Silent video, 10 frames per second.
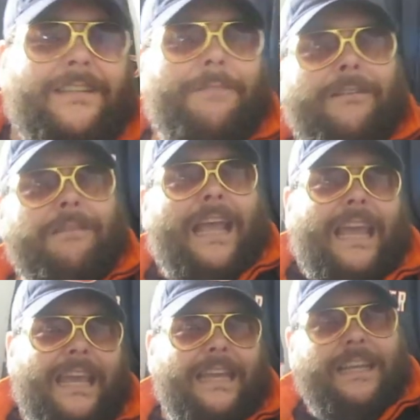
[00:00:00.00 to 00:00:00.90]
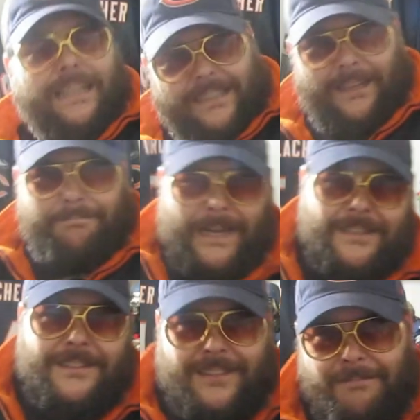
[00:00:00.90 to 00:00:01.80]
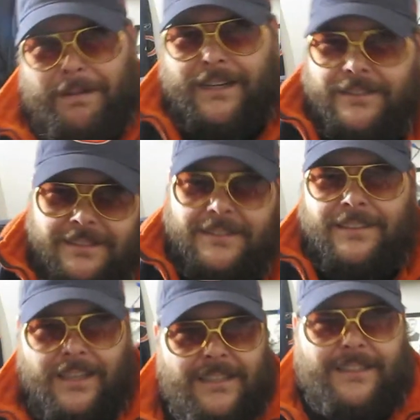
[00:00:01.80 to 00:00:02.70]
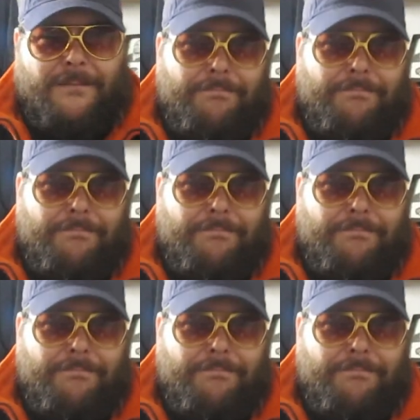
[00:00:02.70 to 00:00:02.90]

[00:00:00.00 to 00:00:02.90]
team. Hooray. The bears, the bears, the